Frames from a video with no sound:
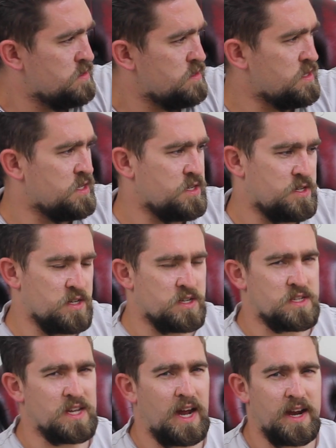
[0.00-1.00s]
This is
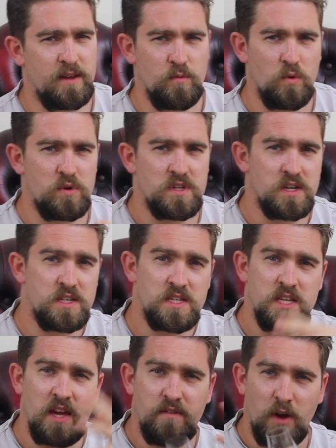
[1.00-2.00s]
just adding water to
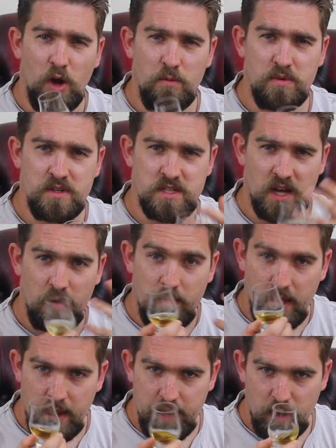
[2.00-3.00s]
see if it opens up
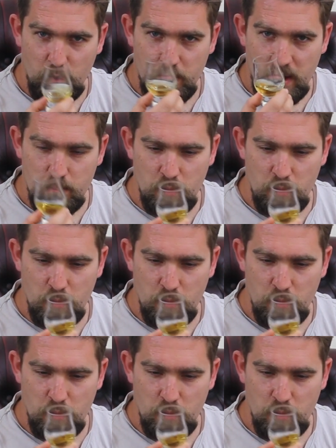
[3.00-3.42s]
a little bit